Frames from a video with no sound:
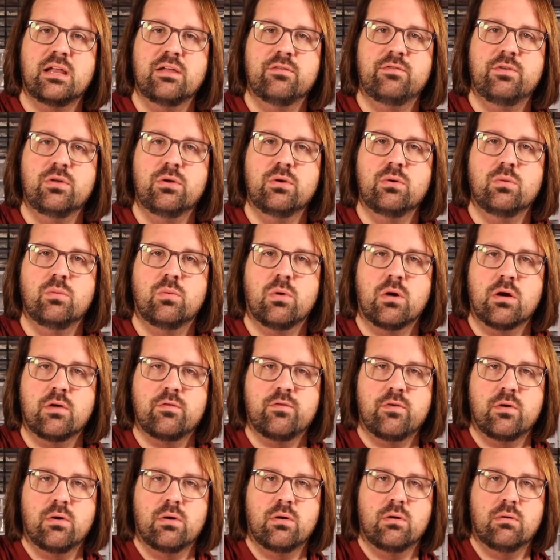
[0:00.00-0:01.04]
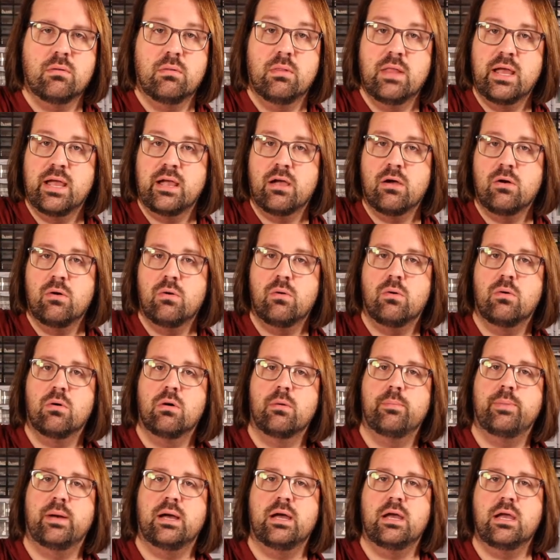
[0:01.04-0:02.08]
if you work for Lego
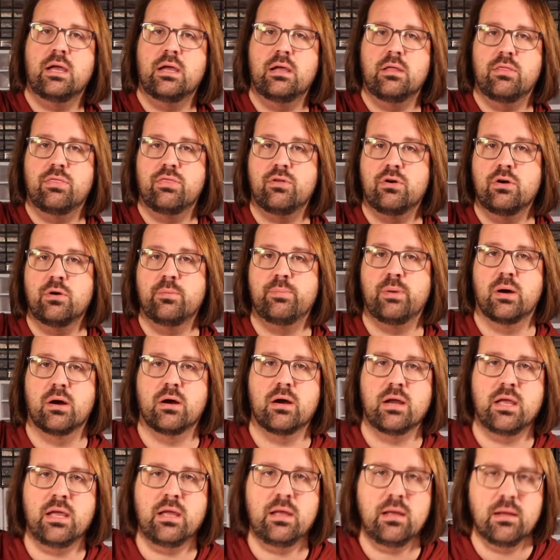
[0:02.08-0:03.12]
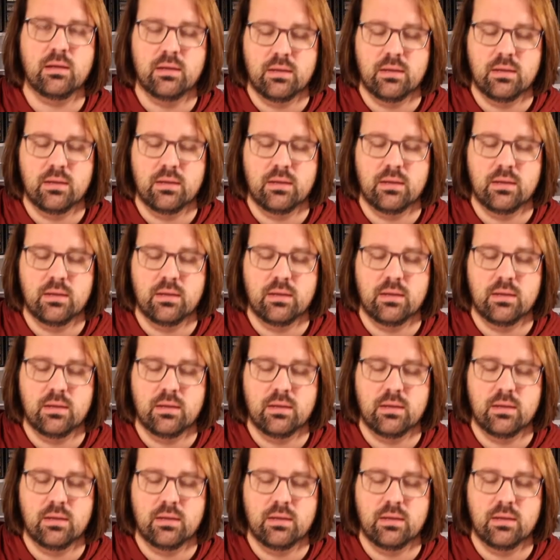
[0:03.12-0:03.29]
or buy it third party.